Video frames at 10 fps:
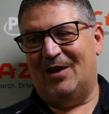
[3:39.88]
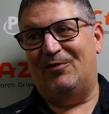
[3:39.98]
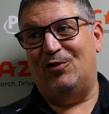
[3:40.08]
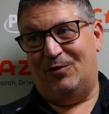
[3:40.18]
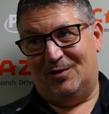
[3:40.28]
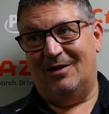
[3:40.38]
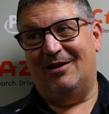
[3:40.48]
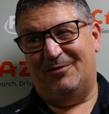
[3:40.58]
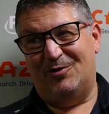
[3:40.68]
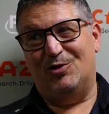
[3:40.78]
A
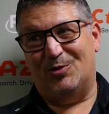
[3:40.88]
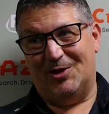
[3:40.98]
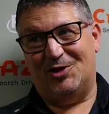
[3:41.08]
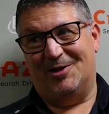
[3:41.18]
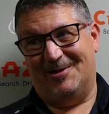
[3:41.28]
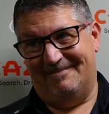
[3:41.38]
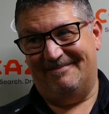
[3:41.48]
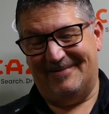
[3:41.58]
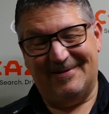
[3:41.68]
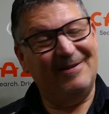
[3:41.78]
few switches.
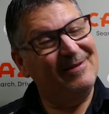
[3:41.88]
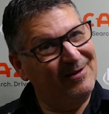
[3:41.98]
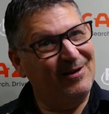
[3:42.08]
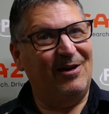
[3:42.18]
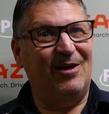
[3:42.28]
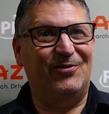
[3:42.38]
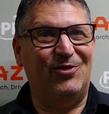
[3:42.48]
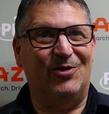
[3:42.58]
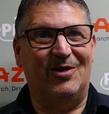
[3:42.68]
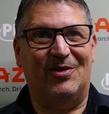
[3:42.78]
I
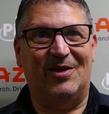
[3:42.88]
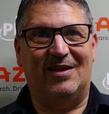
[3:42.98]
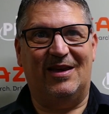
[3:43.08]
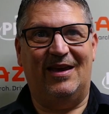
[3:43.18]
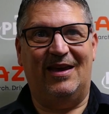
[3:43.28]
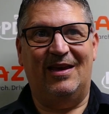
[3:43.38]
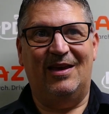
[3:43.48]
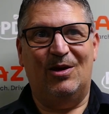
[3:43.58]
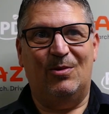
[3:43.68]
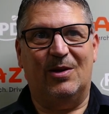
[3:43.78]
think
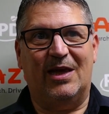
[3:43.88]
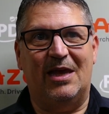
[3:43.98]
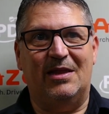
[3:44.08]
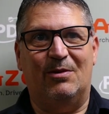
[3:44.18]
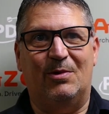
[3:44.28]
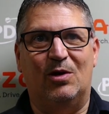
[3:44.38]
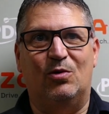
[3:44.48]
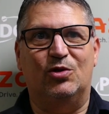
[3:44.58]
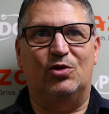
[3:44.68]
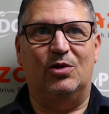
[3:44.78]
we're getting there. When it
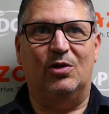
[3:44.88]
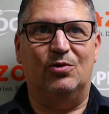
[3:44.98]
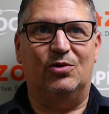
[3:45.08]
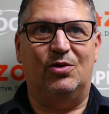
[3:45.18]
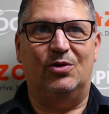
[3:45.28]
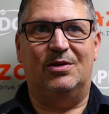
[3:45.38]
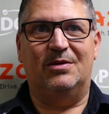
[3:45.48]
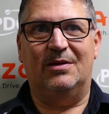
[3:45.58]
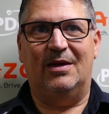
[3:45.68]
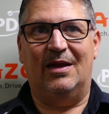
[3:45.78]
goes good, it goes good.
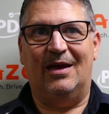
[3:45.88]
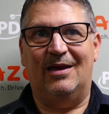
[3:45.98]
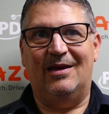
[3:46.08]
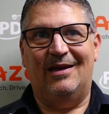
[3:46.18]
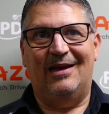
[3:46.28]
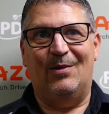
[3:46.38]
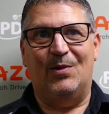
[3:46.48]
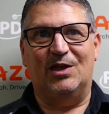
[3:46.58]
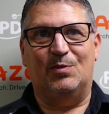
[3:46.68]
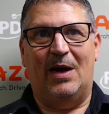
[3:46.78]

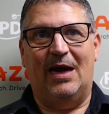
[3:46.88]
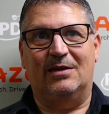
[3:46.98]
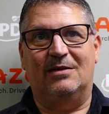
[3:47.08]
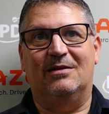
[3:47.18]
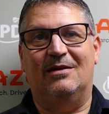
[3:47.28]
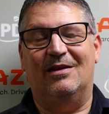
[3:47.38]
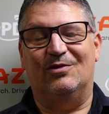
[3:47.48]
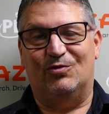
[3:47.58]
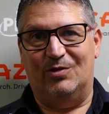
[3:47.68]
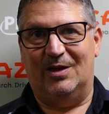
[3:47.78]
When it's bad,
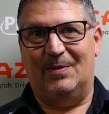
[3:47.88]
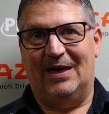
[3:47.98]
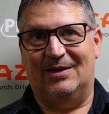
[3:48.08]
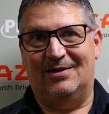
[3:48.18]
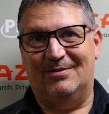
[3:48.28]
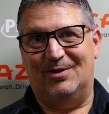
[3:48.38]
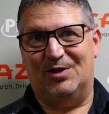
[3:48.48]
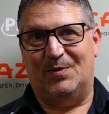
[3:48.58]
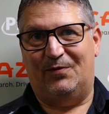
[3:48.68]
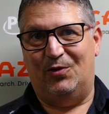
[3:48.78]
it's really bad.
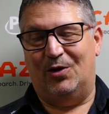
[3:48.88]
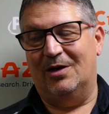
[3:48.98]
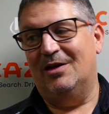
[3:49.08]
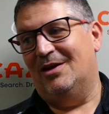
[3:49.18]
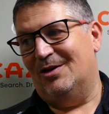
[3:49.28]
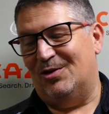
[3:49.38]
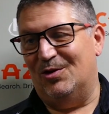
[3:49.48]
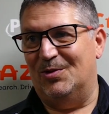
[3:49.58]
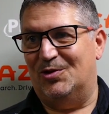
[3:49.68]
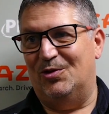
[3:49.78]
Whereas before,
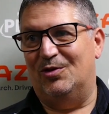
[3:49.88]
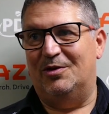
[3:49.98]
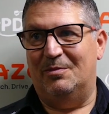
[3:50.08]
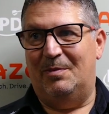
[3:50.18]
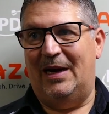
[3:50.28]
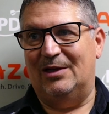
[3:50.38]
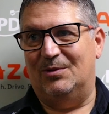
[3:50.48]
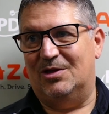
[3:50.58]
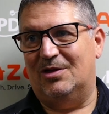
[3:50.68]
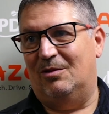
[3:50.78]
good was good, bad
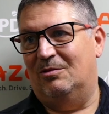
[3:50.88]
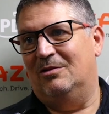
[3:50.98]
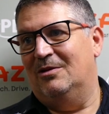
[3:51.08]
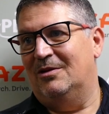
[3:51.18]
was still